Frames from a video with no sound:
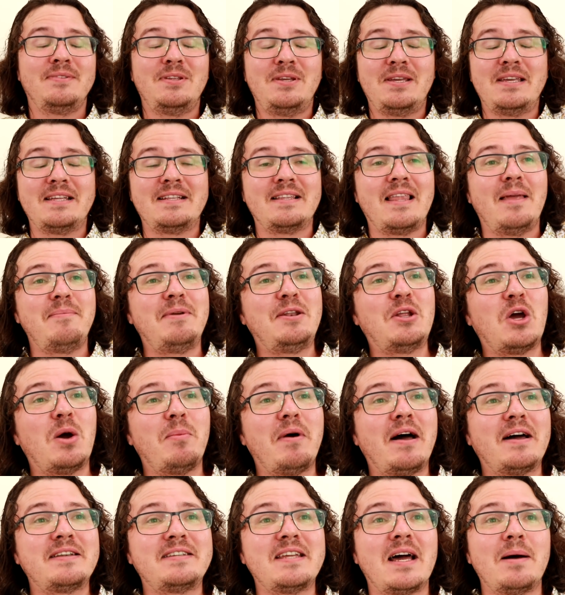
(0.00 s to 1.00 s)
You can let me know
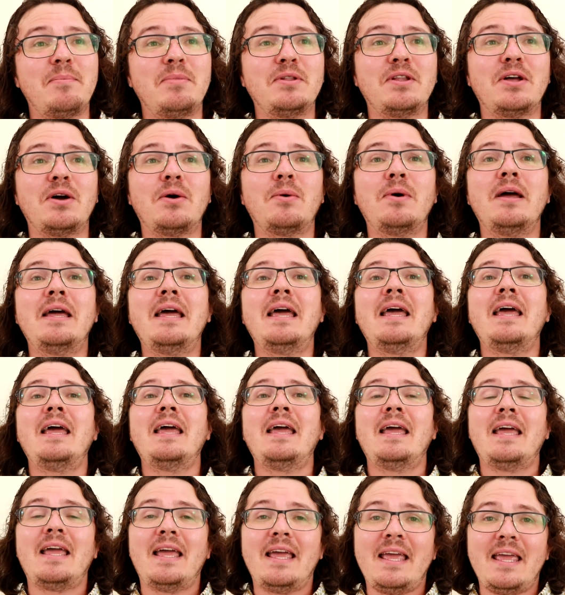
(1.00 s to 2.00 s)
about it down below
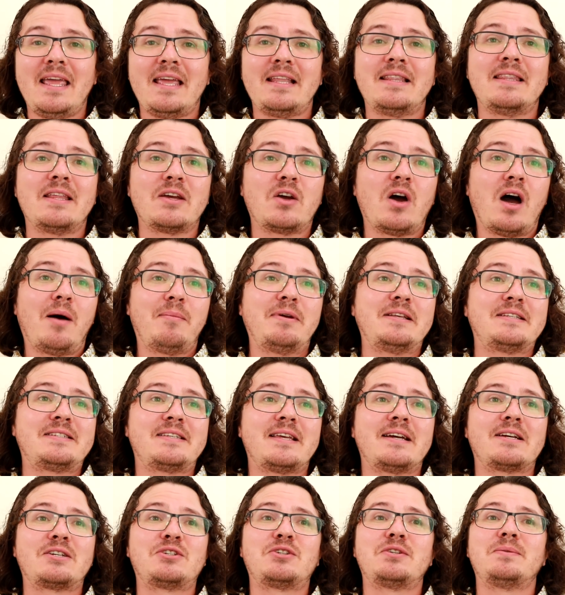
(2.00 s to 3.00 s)
in the comment
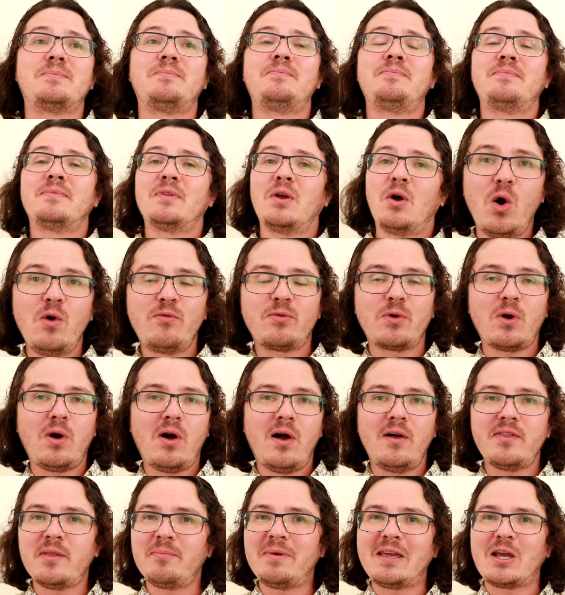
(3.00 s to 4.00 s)
section.
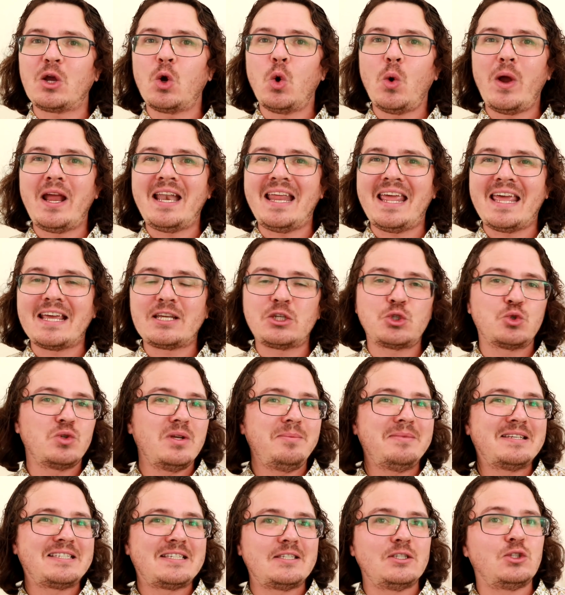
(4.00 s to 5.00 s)
Overall, the Bitcoin
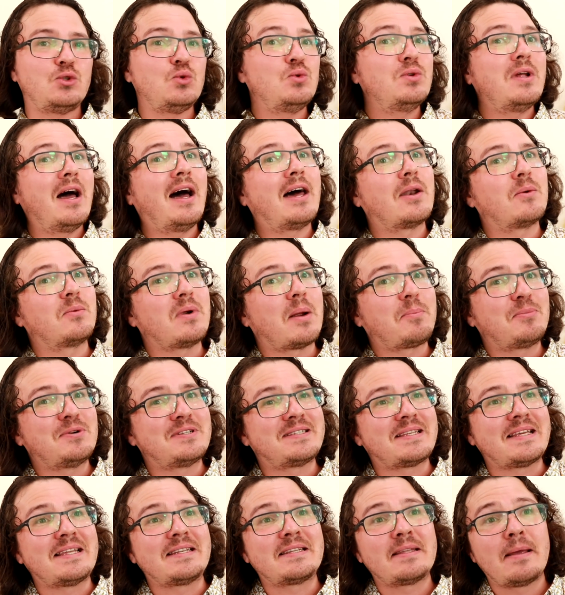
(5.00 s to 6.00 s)
extremists do not
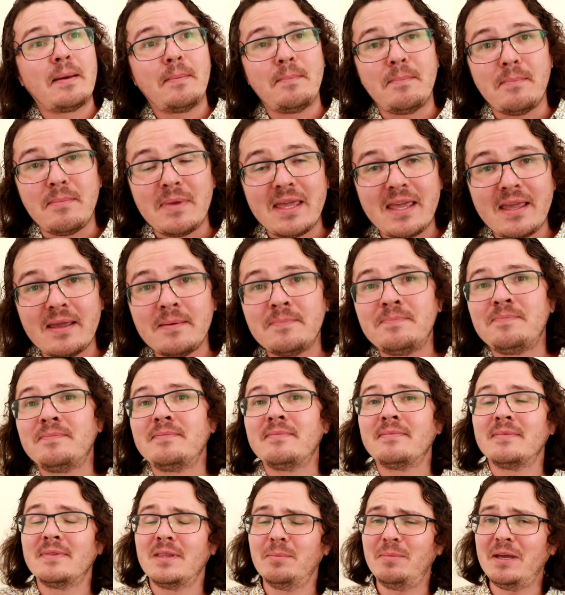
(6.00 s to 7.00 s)
represent me.
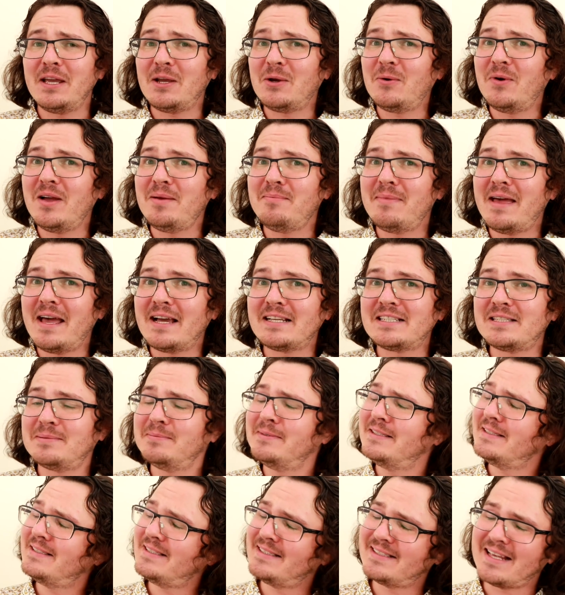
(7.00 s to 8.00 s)
The Bitcoin
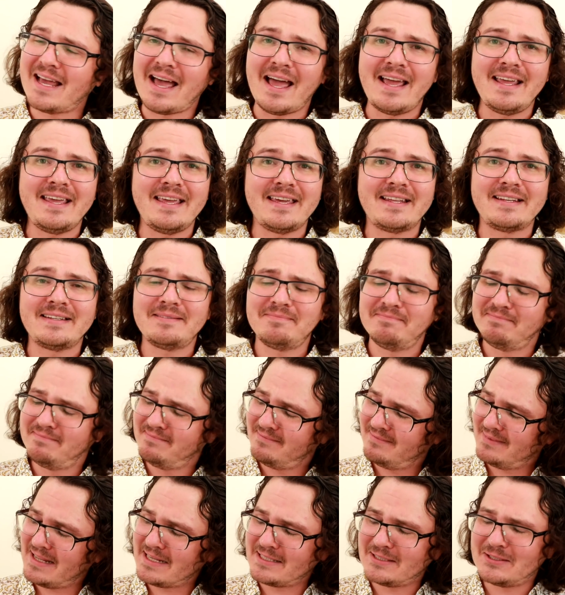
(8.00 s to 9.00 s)
maximalists, I get it.
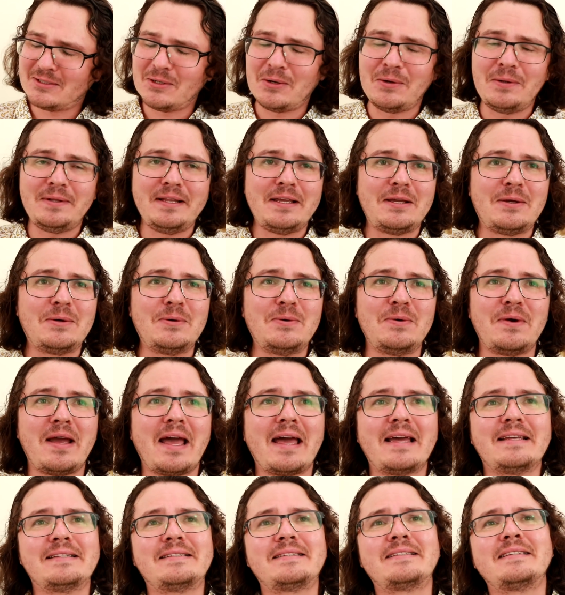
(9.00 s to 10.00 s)
That's totally cool,
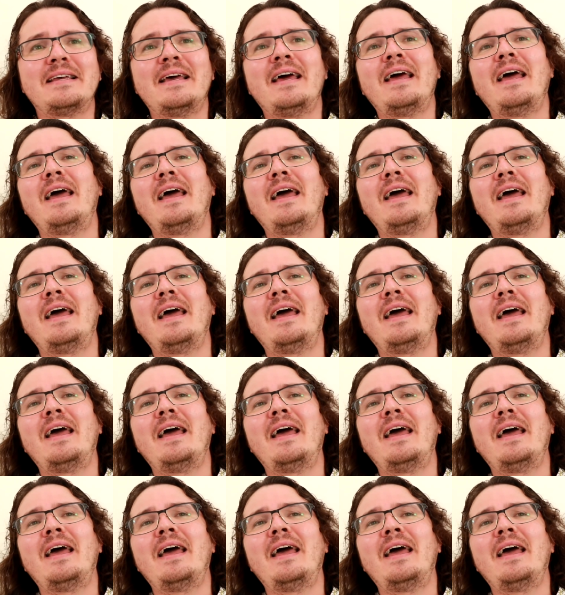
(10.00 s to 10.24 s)
guys.